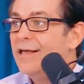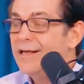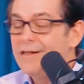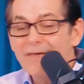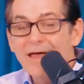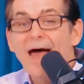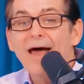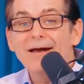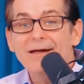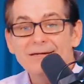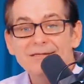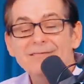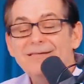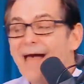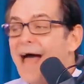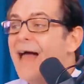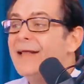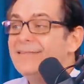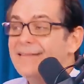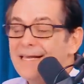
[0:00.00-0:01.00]
And
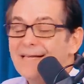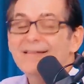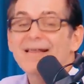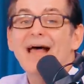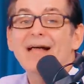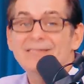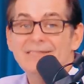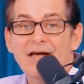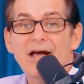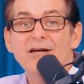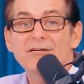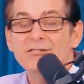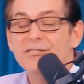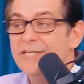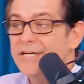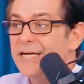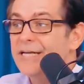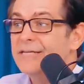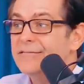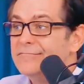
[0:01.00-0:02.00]
I think that's
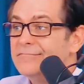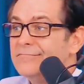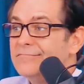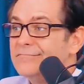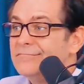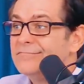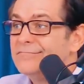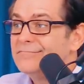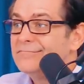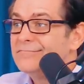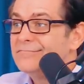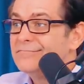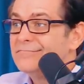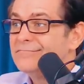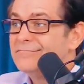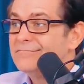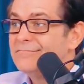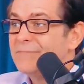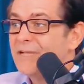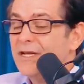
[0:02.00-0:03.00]
actually it.
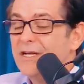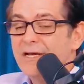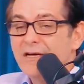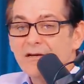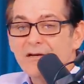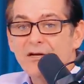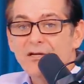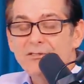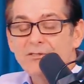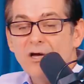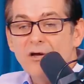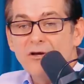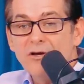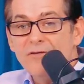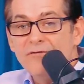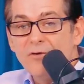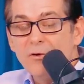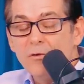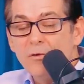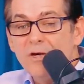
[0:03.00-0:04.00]
Because
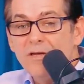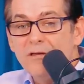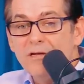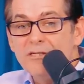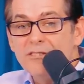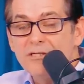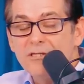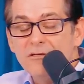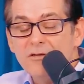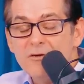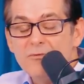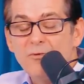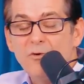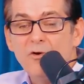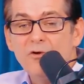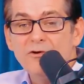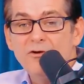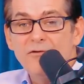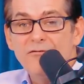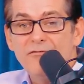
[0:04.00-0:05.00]
if you read Listen
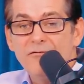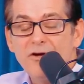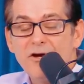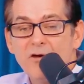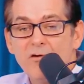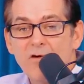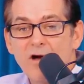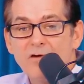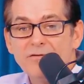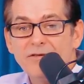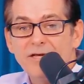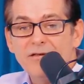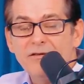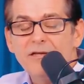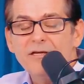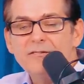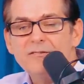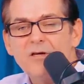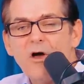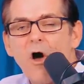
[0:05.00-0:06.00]
Liberal, you figure out that
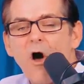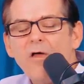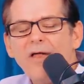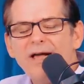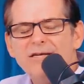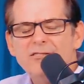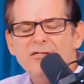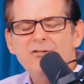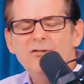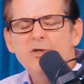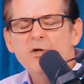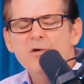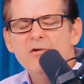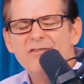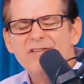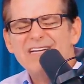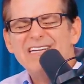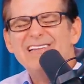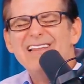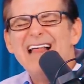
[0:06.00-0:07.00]
this all has to do
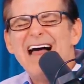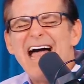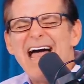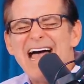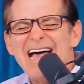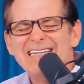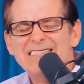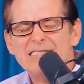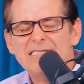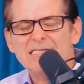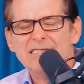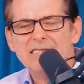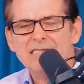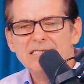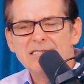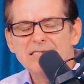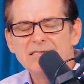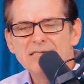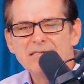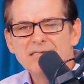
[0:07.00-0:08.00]
with class.
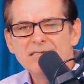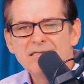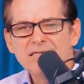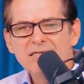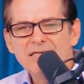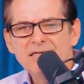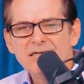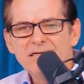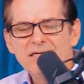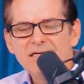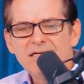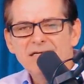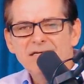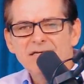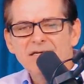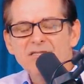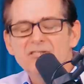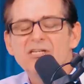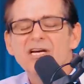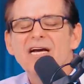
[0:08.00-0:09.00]

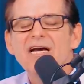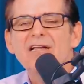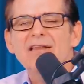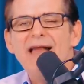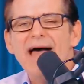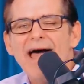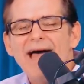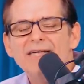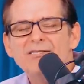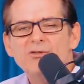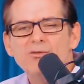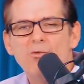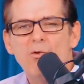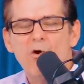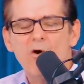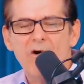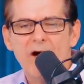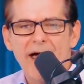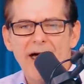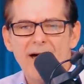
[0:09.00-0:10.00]
There's a class
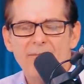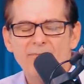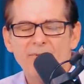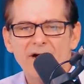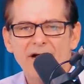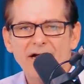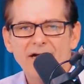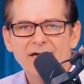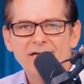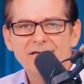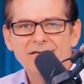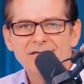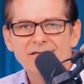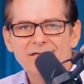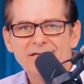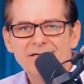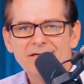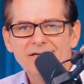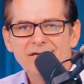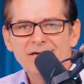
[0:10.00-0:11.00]
war happening.
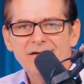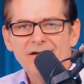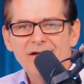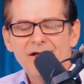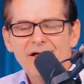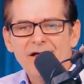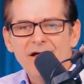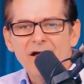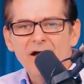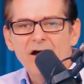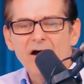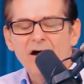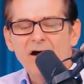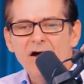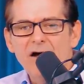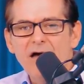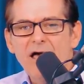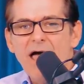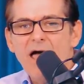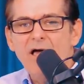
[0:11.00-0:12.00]

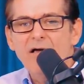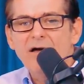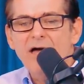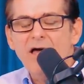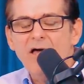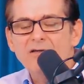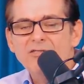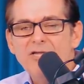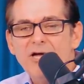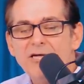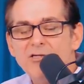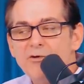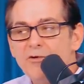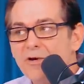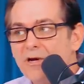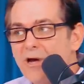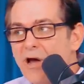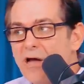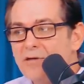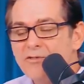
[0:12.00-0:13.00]

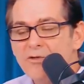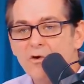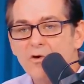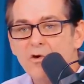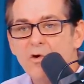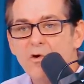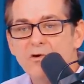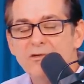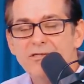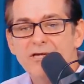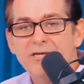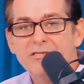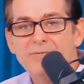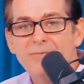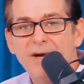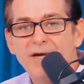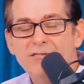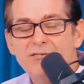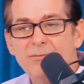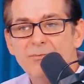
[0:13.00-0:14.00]
Alexandria Ocasio-Cortez
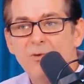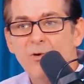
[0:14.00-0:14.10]
makes the